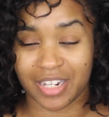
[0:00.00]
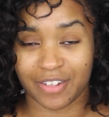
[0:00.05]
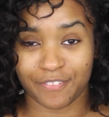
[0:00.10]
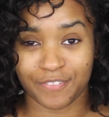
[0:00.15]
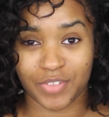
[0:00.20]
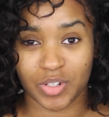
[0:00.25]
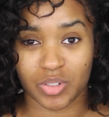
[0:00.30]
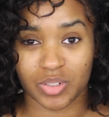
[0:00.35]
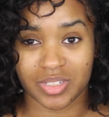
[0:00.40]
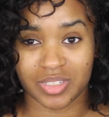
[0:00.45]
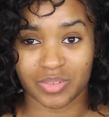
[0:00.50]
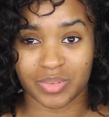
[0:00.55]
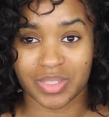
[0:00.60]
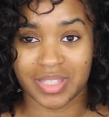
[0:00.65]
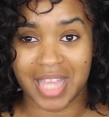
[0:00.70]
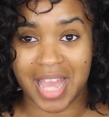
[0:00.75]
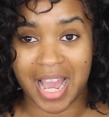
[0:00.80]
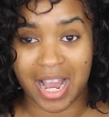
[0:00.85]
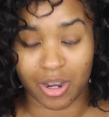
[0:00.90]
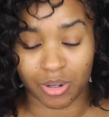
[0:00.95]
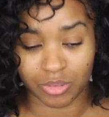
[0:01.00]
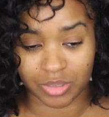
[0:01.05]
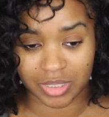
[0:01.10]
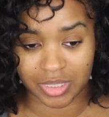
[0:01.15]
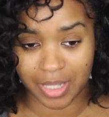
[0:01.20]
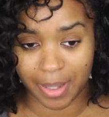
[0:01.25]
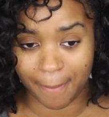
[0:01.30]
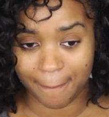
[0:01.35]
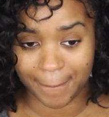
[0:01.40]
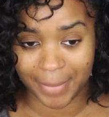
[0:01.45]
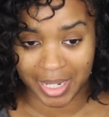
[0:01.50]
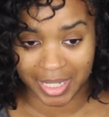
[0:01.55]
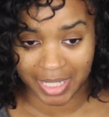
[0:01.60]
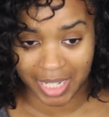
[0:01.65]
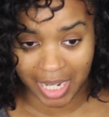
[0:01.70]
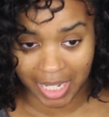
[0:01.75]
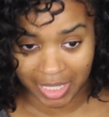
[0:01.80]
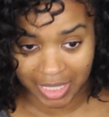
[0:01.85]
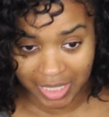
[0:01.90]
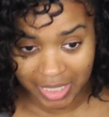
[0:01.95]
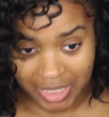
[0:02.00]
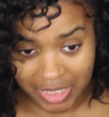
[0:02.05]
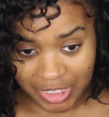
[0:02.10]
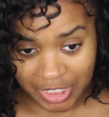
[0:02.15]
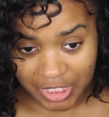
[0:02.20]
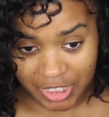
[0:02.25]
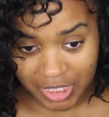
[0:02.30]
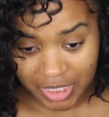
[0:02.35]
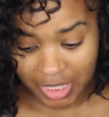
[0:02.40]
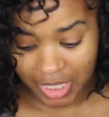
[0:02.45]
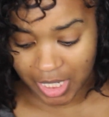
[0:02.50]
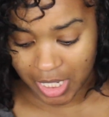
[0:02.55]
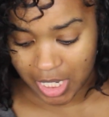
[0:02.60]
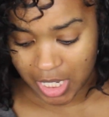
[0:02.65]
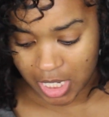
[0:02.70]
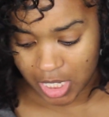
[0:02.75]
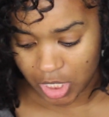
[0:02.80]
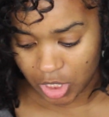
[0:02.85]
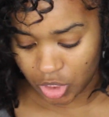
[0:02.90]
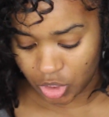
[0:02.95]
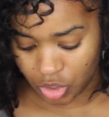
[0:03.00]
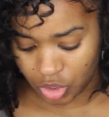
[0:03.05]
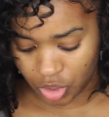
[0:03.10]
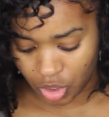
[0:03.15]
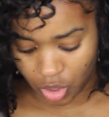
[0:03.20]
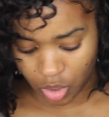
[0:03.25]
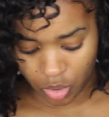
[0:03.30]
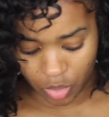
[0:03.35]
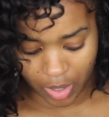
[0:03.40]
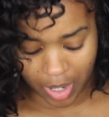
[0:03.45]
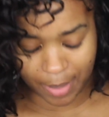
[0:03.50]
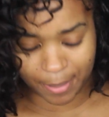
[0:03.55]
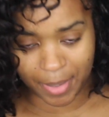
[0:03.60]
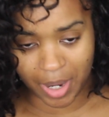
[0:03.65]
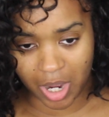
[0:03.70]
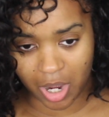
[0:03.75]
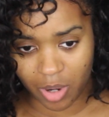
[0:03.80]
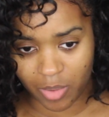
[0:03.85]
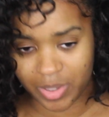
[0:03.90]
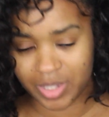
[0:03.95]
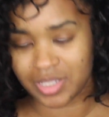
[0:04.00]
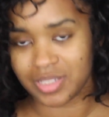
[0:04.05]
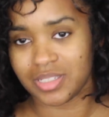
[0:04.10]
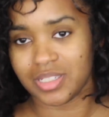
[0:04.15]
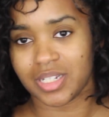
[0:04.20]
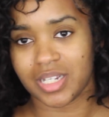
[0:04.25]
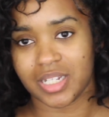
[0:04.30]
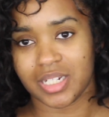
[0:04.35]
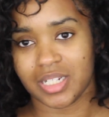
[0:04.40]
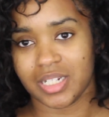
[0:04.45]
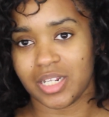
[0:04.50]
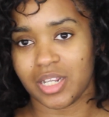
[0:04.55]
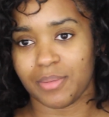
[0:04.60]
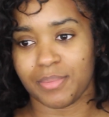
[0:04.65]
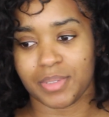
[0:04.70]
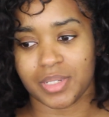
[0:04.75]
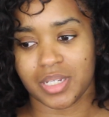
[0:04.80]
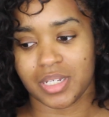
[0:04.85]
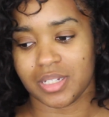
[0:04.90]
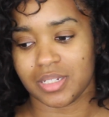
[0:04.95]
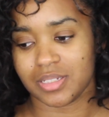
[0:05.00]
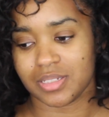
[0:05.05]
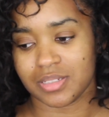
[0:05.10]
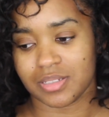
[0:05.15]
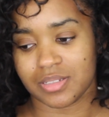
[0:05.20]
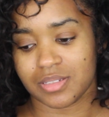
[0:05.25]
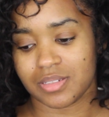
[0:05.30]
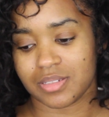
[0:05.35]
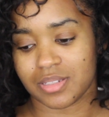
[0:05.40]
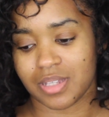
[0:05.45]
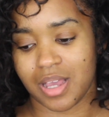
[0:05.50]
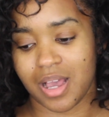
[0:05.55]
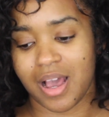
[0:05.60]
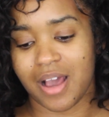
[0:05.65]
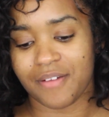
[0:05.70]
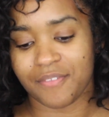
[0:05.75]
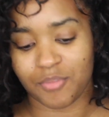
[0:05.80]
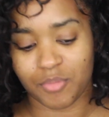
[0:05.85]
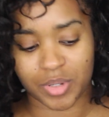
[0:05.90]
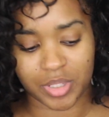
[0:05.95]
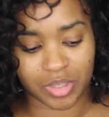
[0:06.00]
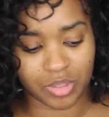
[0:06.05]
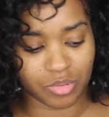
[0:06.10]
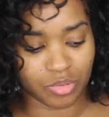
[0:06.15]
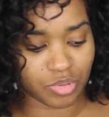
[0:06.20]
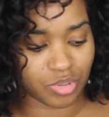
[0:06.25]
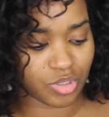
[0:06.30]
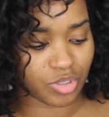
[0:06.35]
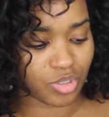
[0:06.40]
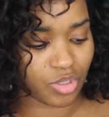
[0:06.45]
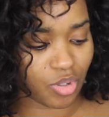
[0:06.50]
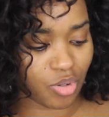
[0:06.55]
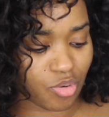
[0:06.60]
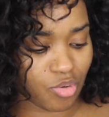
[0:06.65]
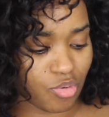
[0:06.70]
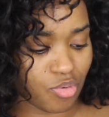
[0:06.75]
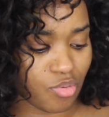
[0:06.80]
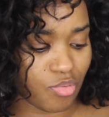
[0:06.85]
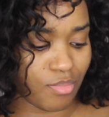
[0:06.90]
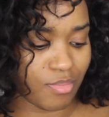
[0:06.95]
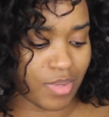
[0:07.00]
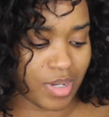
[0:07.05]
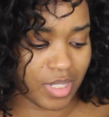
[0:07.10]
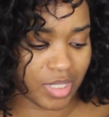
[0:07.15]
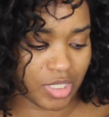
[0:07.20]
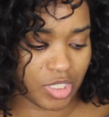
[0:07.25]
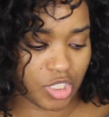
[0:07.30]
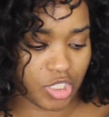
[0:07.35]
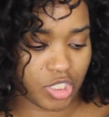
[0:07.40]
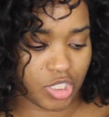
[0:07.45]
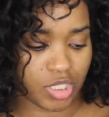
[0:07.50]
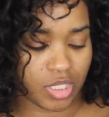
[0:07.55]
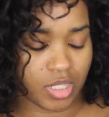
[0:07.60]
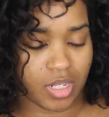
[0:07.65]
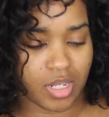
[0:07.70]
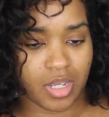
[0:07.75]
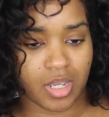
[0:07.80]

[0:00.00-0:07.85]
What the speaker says: out of focus without my knowledge. So I'm always looking in there because I've went through so much